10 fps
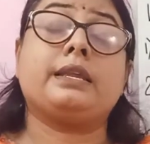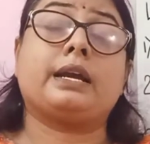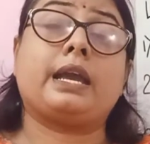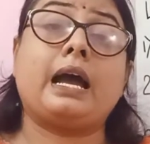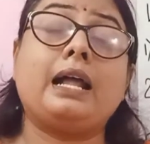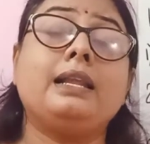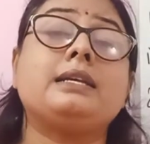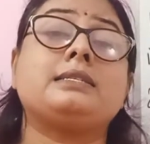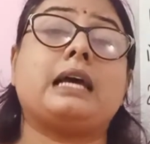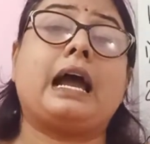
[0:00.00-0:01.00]
The
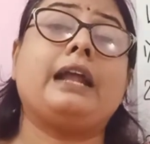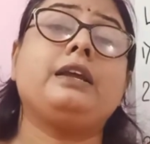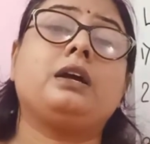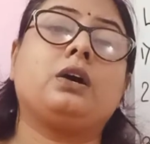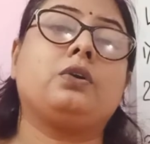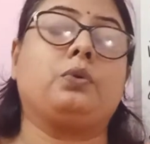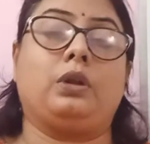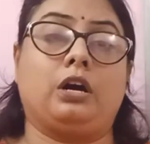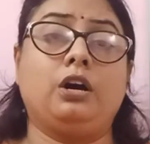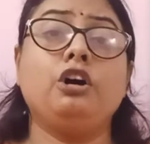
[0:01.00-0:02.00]
calyx and
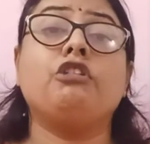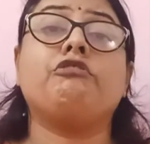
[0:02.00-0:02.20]
corolla